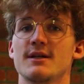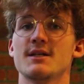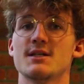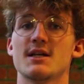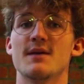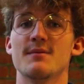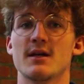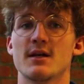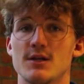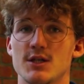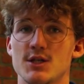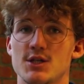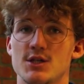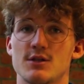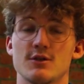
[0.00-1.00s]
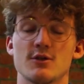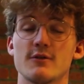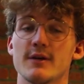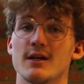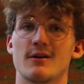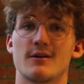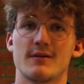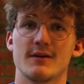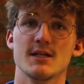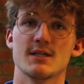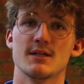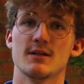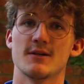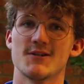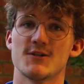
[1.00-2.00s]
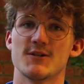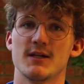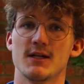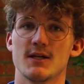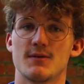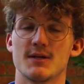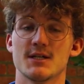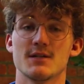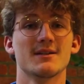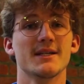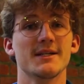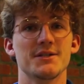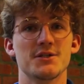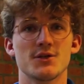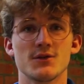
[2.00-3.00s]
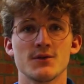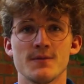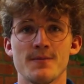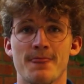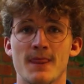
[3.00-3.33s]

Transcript: links came in clutch during our race in Australia was on day 2,